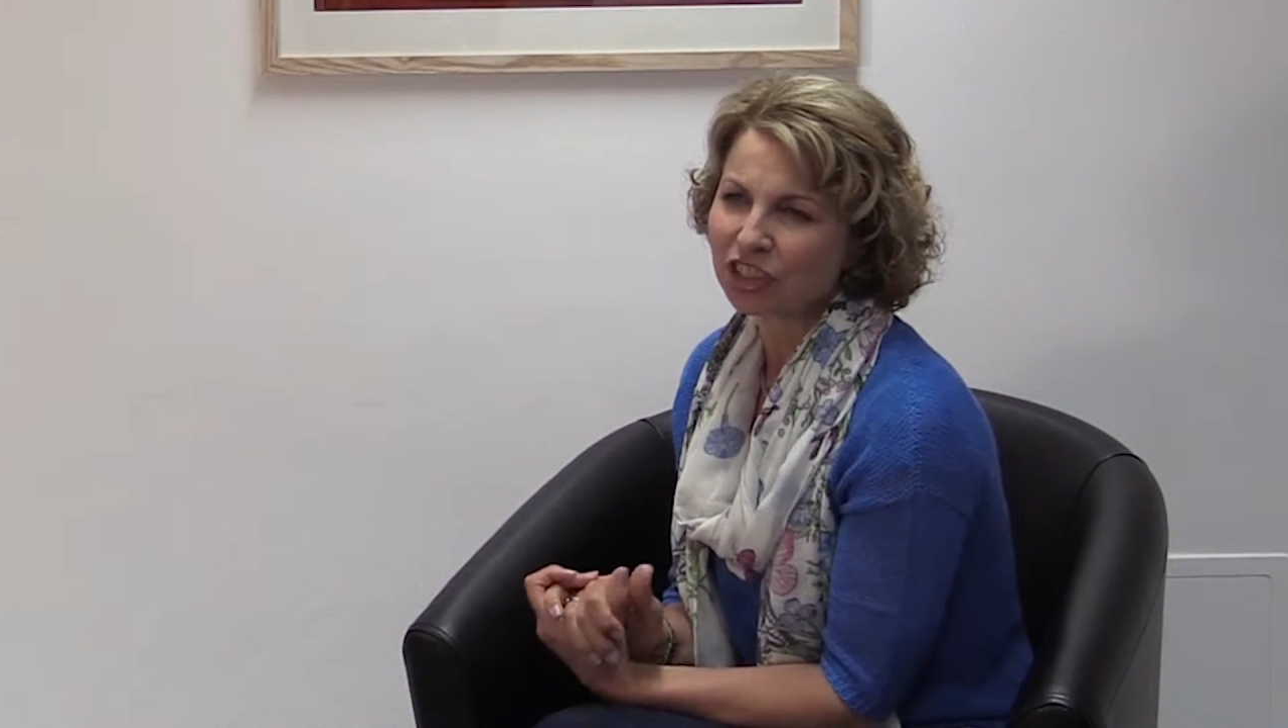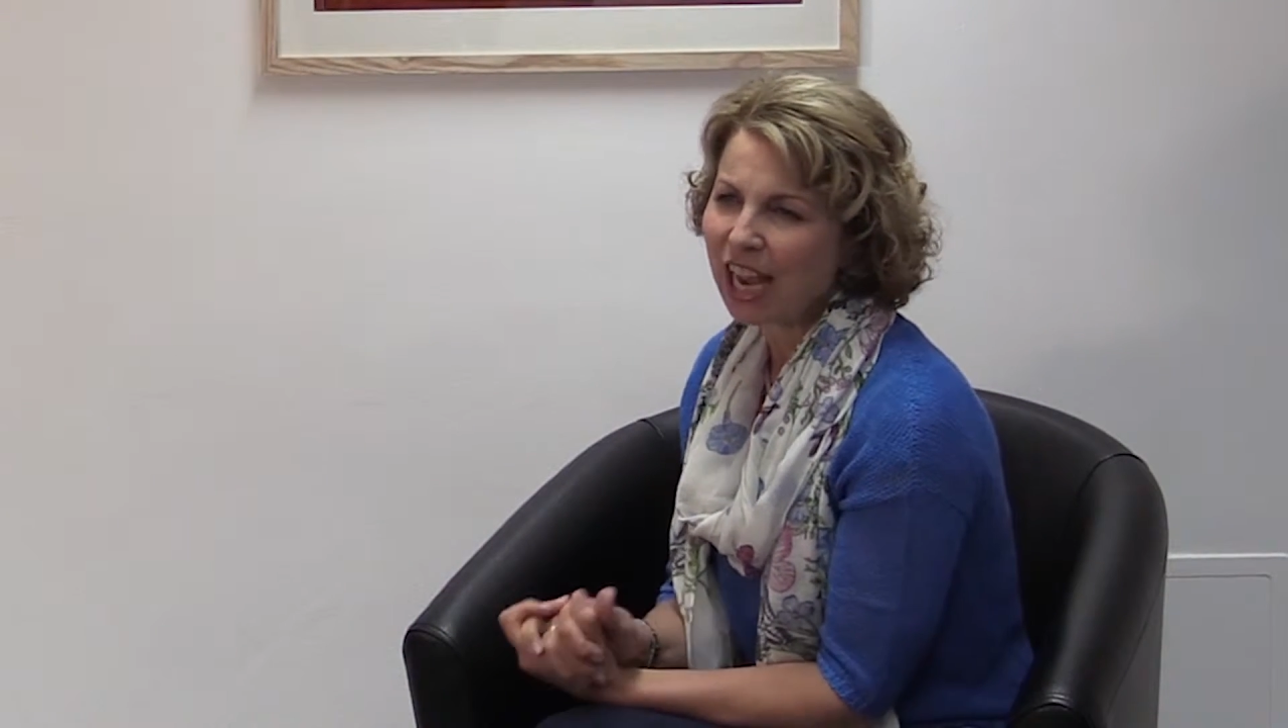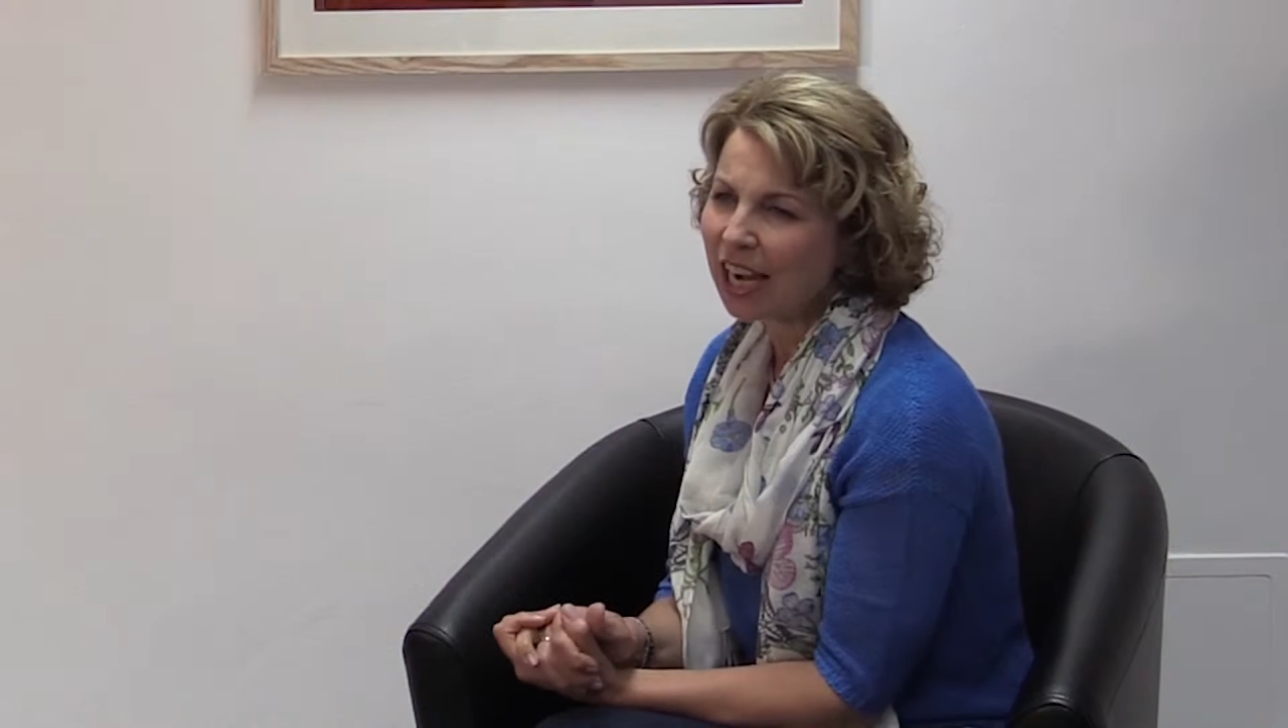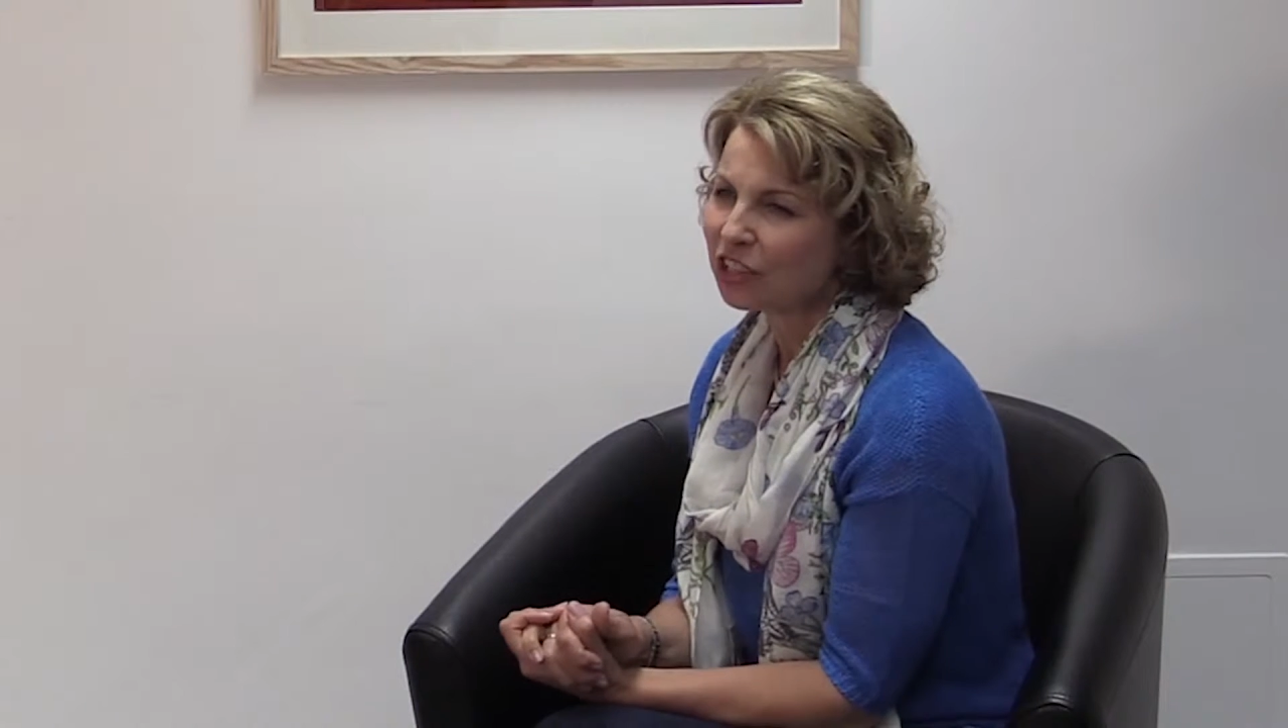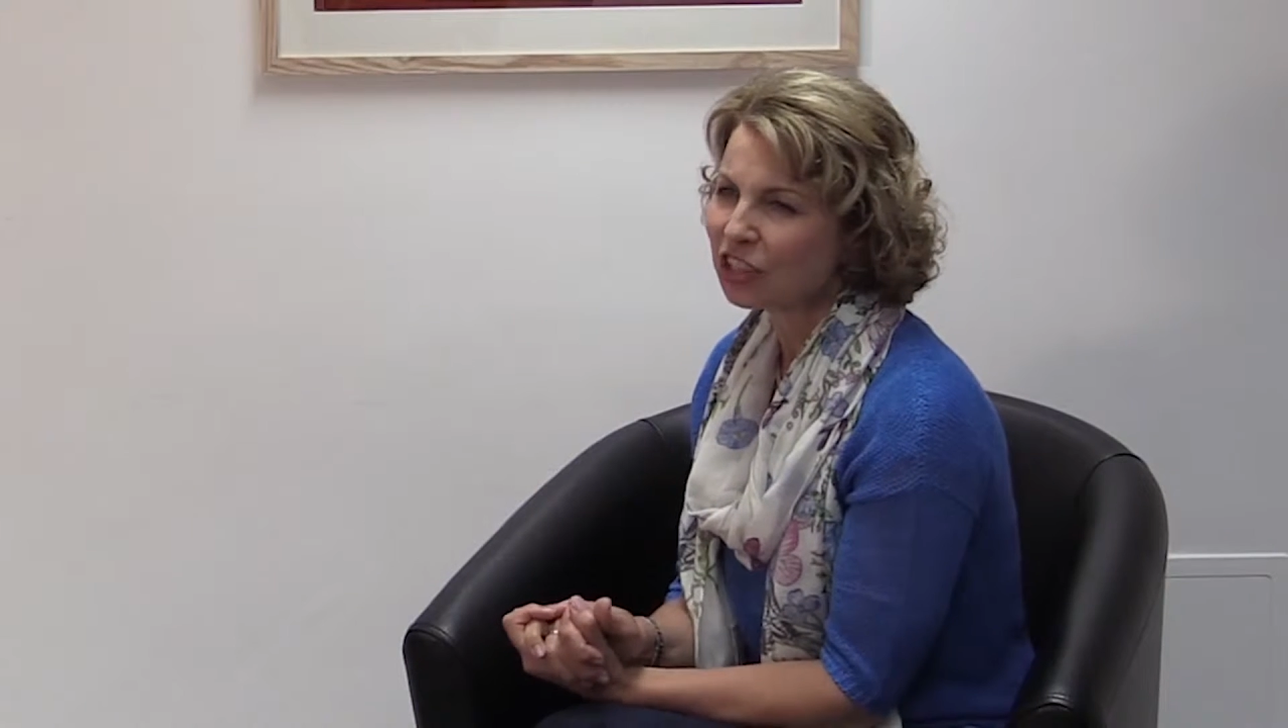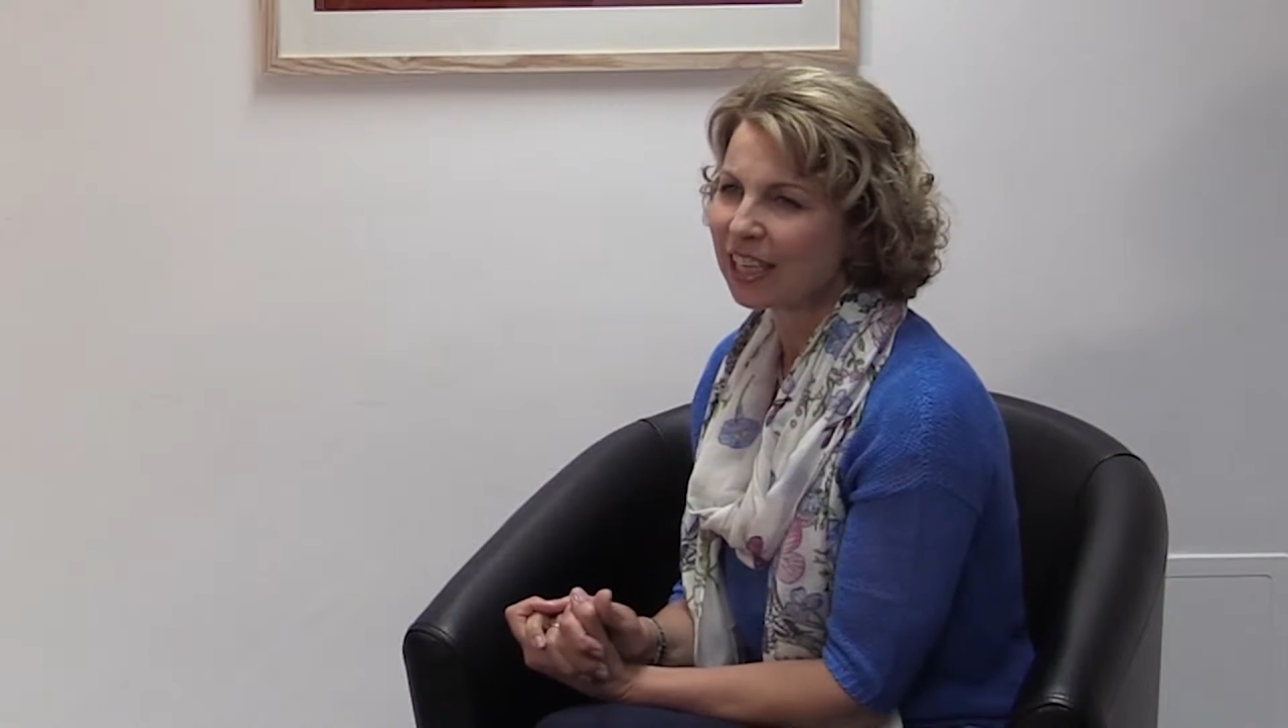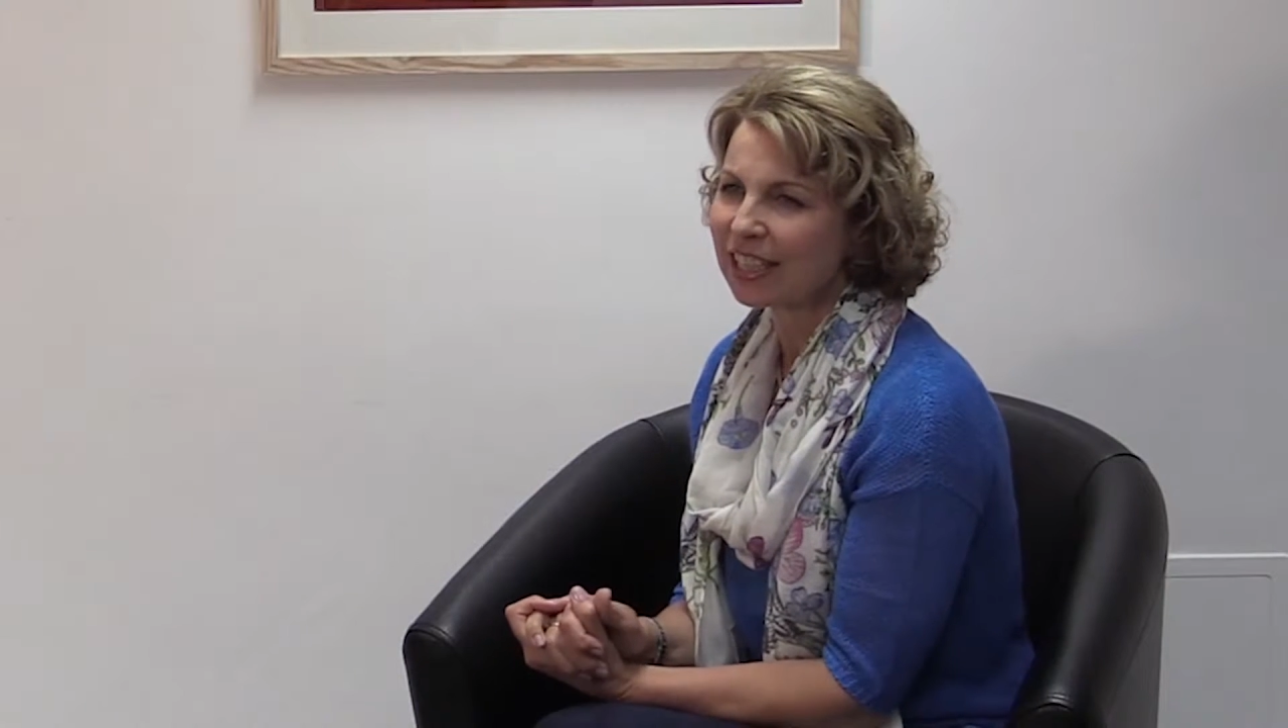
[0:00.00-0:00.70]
challenging